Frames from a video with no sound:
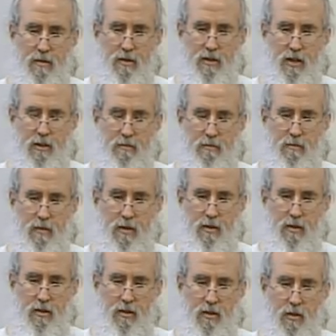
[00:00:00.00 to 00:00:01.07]
didn't.
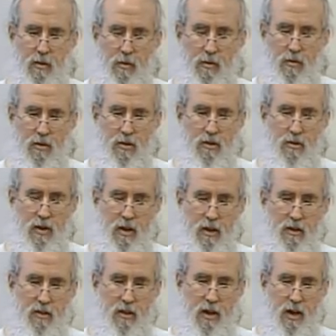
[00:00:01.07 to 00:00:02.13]
You get.
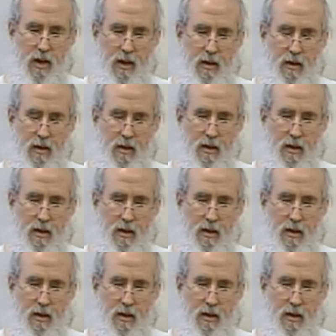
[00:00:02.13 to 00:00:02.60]
Uh,